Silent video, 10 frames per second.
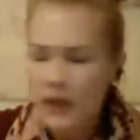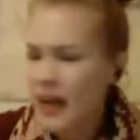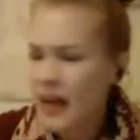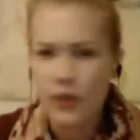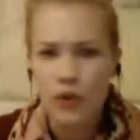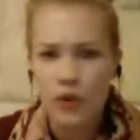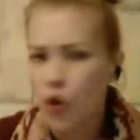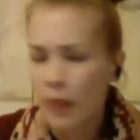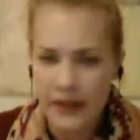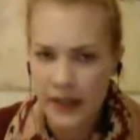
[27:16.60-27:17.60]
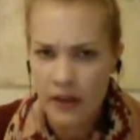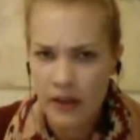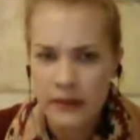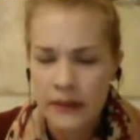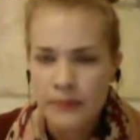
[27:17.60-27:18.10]
I knew nobody
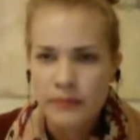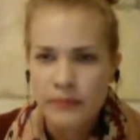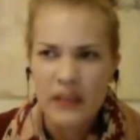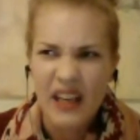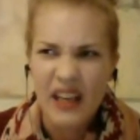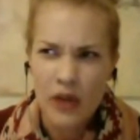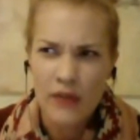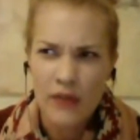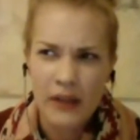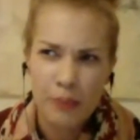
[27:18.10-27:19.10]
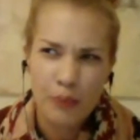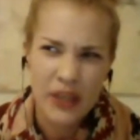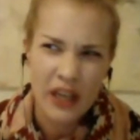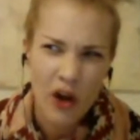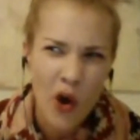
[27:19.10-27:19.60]
there, so I felt
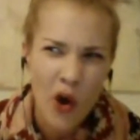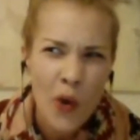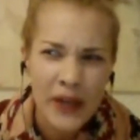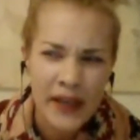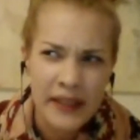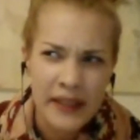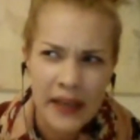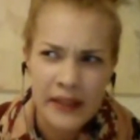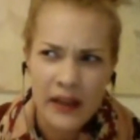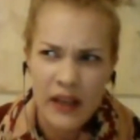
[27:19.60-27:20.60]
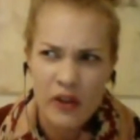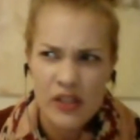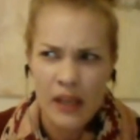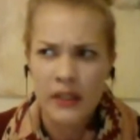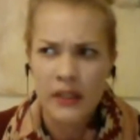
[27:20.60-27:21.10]
pretty alone, and I got
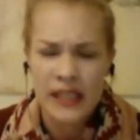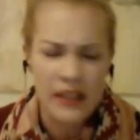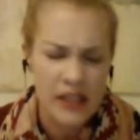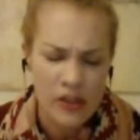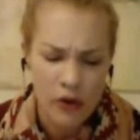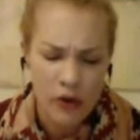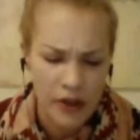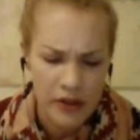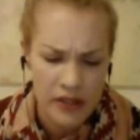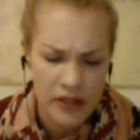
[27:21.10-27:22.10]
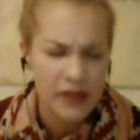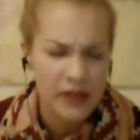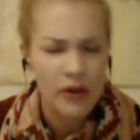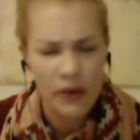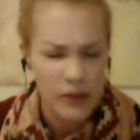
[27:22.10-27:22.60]
some eating disorders, and
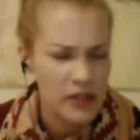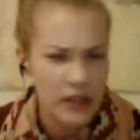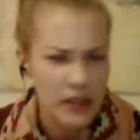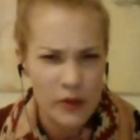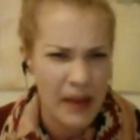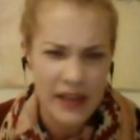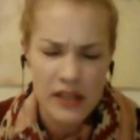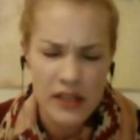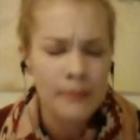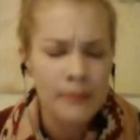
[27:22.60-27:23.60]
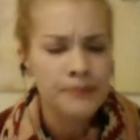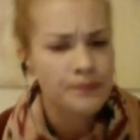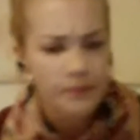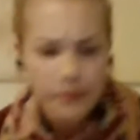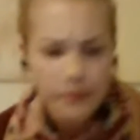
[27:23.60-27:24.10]
it was bad time.
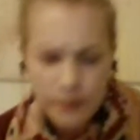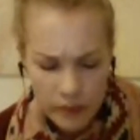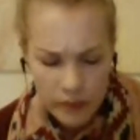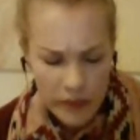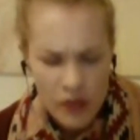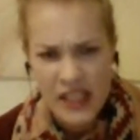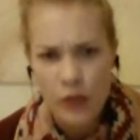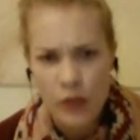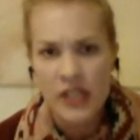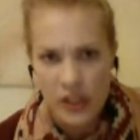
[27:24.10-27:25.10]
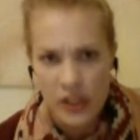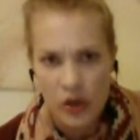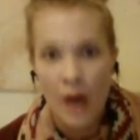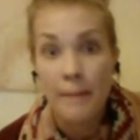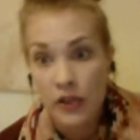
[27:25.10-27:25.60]
So I just wanted to
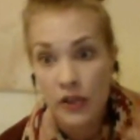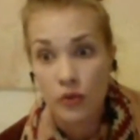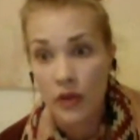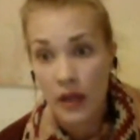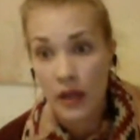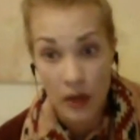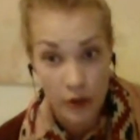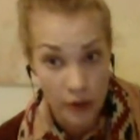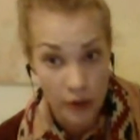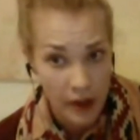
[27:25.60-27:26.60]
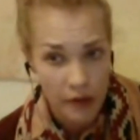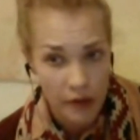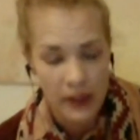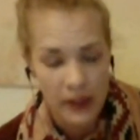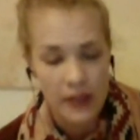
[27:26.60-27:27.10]
come back to southern part of
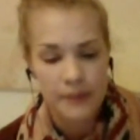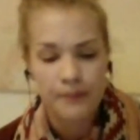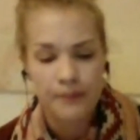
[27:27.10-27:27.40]
Finland.